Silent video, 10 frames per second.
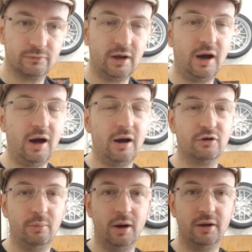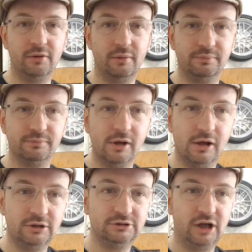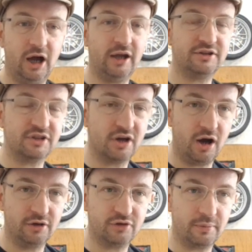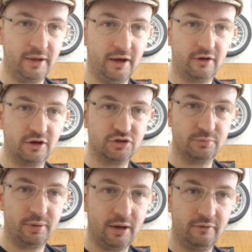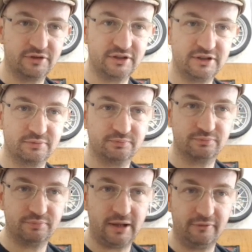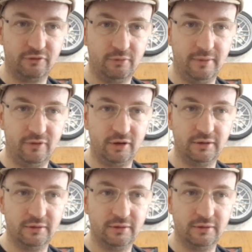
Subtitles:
Ah, come on. I guess I can't drop there. I've got to jump over to this platform, have I?